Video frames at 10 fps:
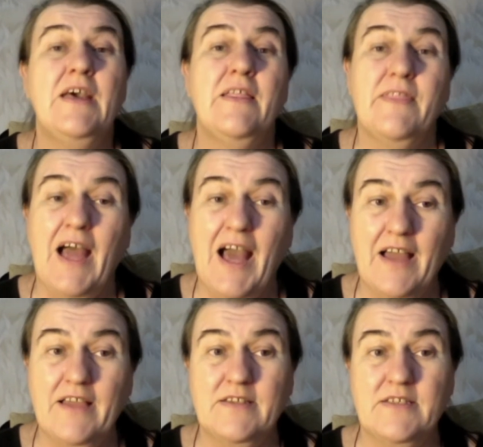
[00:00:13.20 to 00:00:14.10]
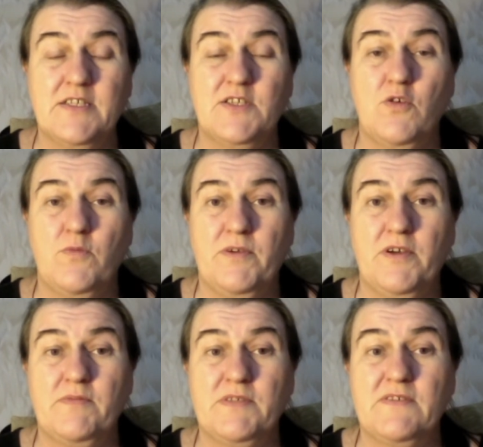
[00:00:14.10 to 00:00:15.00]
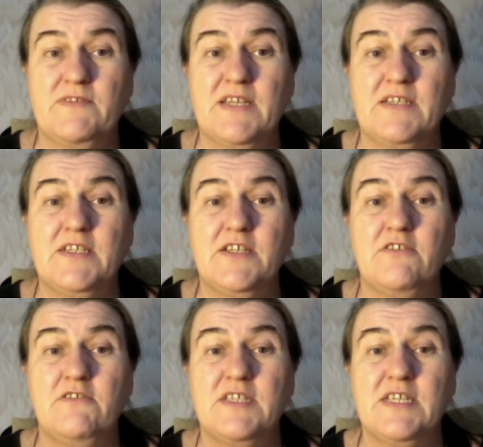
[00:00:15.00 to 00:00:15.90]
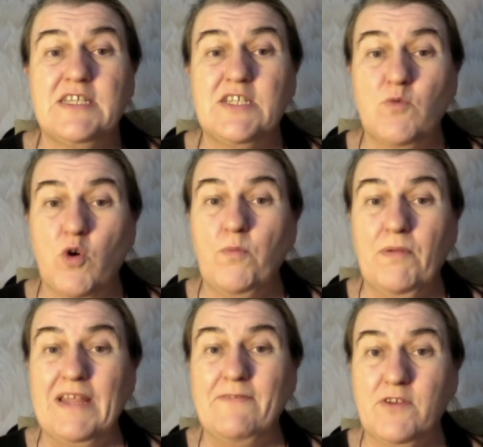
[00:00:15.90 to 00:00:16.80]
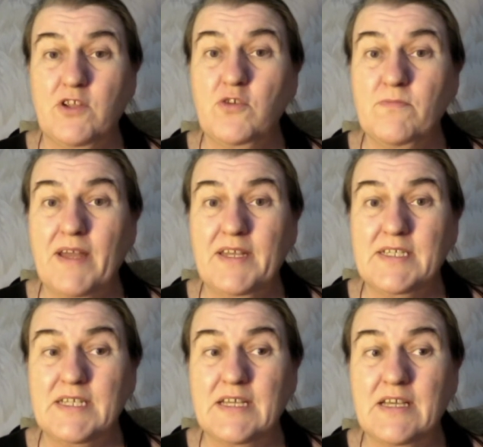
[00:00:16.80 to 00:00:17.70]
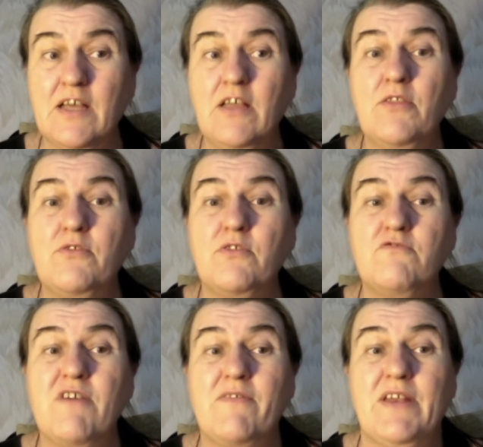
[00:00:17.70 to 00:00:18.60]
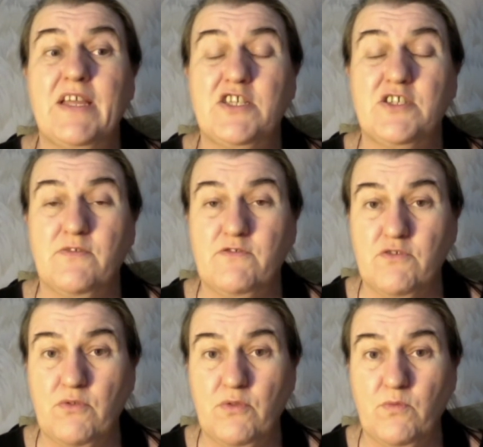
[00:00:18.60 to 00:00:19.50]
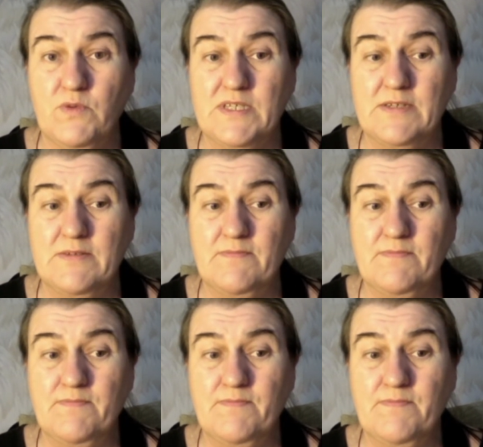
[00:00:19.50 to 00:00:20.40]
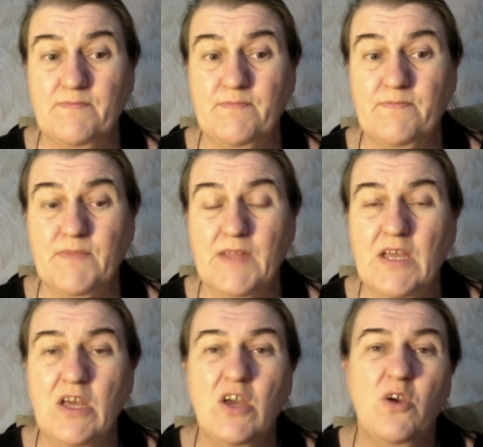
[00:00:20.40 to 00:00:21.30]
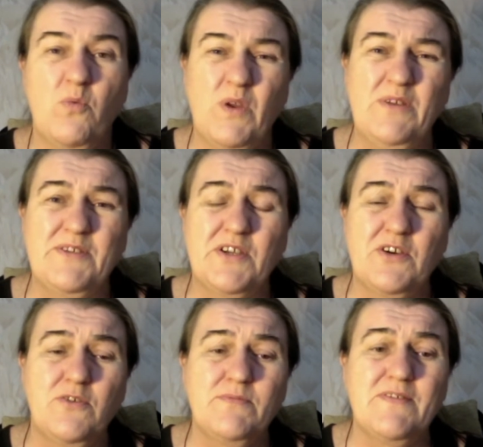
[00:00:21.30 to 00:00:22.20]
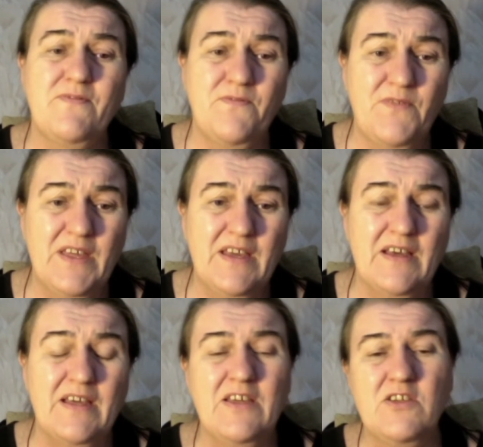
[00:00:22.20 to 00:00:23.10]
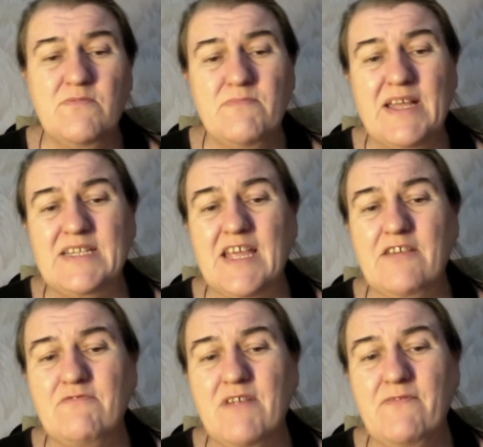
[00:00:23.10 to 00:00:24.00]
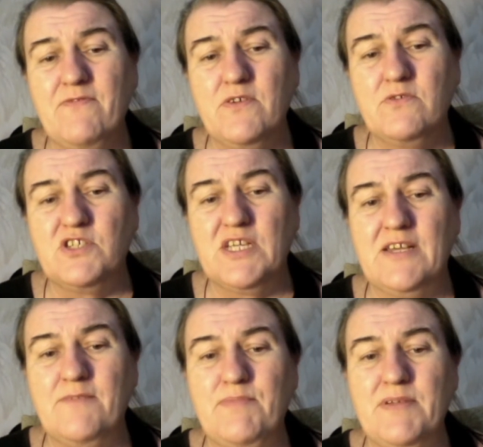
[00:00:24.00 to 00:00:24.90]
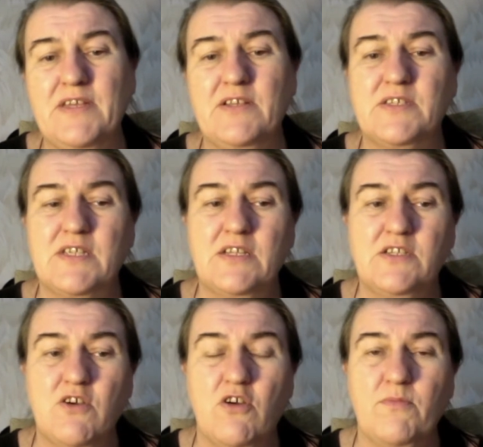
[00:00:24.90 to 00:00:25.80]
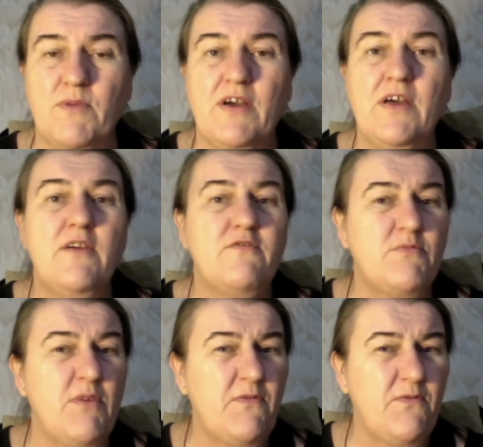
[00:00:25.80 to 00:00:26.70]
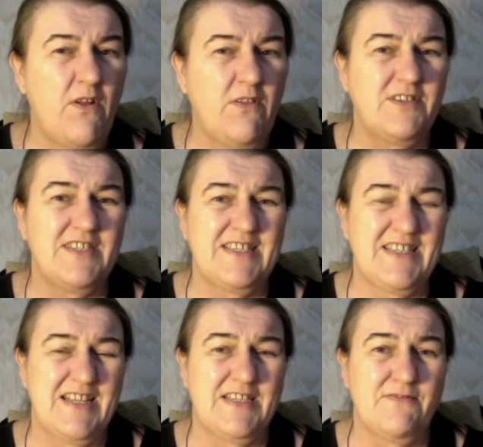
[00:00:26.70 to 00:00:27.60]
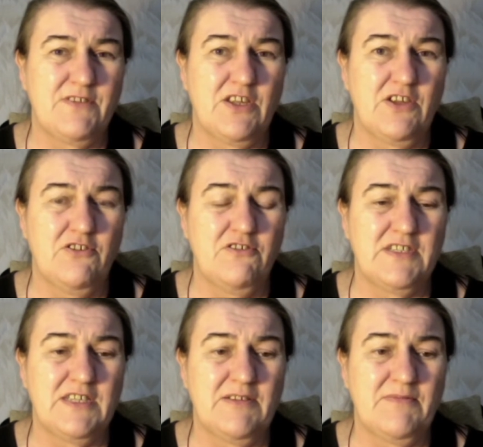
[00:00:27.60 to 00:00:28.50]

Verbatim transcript: The highest soul purpose of Sagittarius is to uplift humanity through the revelation of truth and wisdom. When you succumb to fear, you may take refuge in opinions and dogma from a false sense of security.